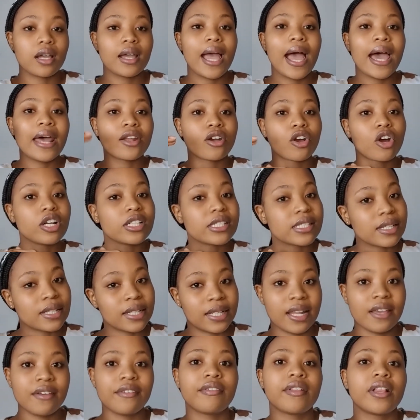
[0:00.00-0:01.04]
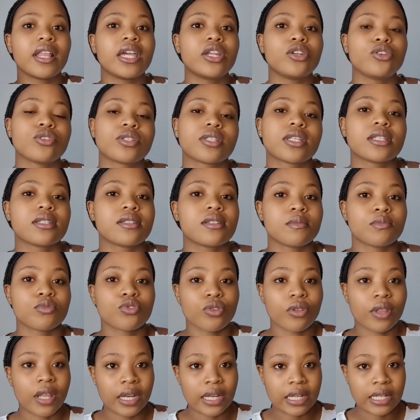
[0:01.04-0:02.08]
at a constant level in your system so
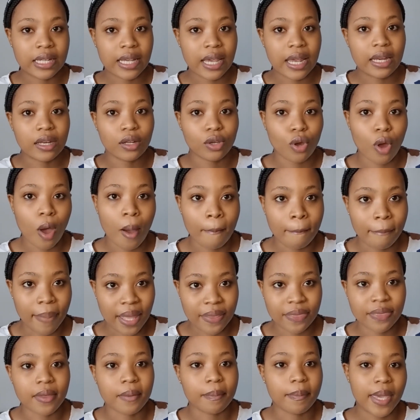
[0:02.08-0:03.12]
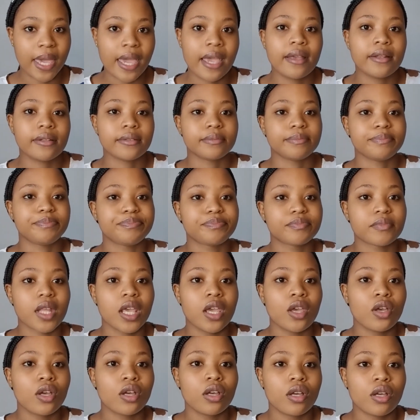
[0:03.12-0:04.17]
that it can combat the pain.
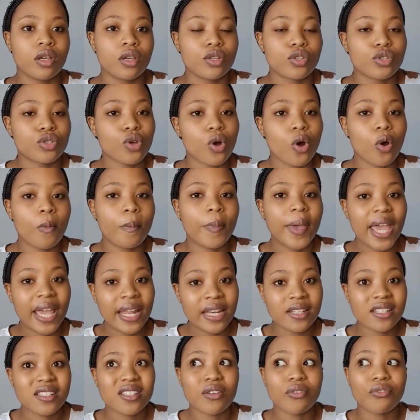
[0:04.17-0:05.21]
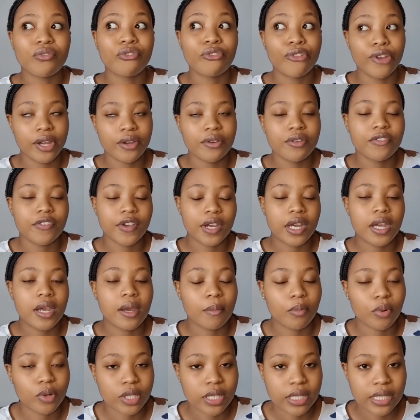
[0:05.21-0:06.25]
So pain is a very, very
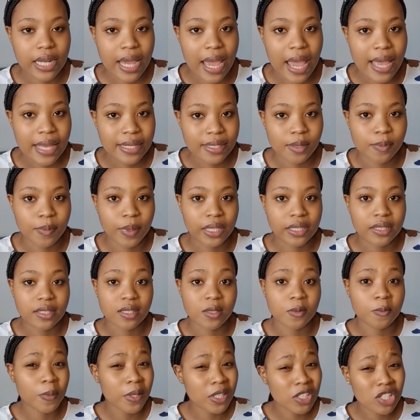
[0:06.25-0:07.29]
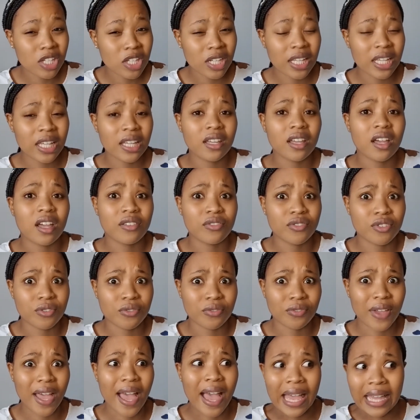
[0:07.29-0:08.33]
important aspect, especially if you've
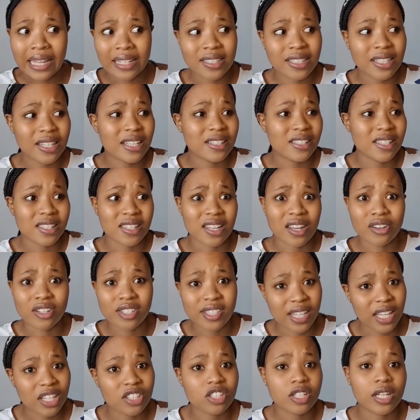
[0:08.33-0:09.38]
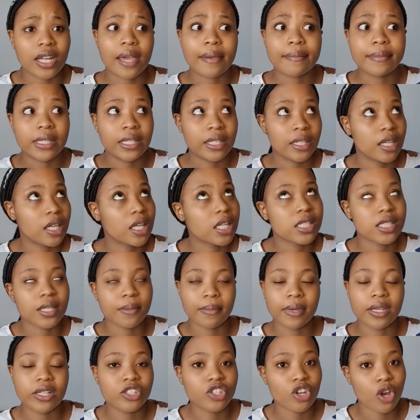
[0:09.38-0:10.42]
had a cesarean section. I mean, it's a
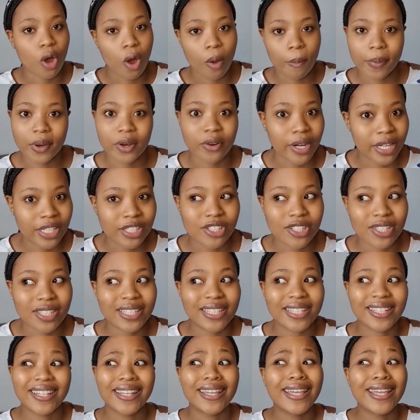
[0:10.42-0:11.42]
major operation.